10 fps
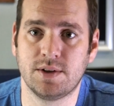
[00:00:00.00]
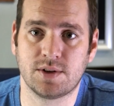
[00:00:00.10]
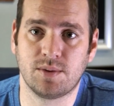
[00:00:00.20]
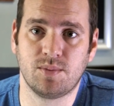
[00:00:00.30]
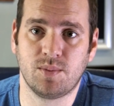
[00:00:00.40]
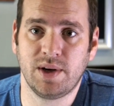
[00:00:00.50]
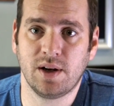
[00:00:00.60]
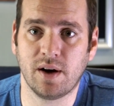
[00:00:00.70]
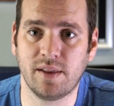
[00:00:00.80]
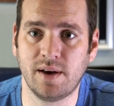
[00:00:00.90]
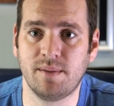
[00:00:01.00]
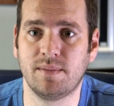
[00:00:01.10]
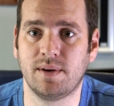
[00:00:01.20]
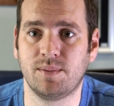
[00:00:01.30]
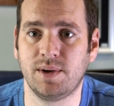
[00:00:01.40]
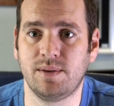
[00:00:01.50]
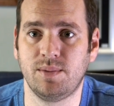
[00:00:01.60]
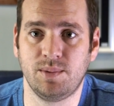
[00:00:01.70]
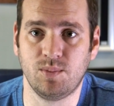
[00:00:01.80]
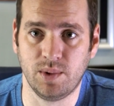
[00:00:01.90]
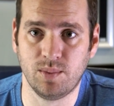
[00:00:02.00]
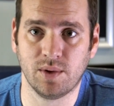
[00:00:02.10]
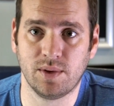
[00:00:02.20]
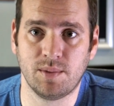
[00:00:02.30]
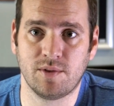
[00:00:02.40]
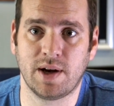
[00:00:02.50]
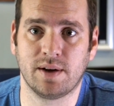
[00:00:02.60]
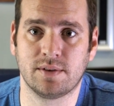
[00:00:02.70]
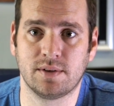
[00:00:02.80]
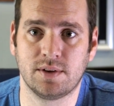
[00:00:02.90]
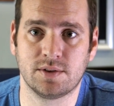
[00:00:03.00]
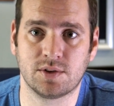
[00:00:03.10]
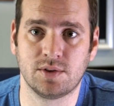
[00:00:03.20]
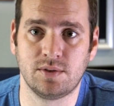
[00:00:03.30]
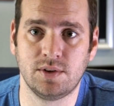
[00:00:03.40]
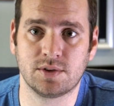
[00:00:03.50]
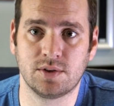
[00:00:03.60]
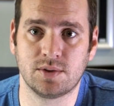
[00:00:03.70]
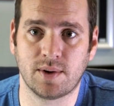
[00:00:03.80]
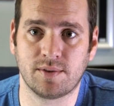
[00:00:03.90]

So we like them and we, we, we want them around. It's good, it's good to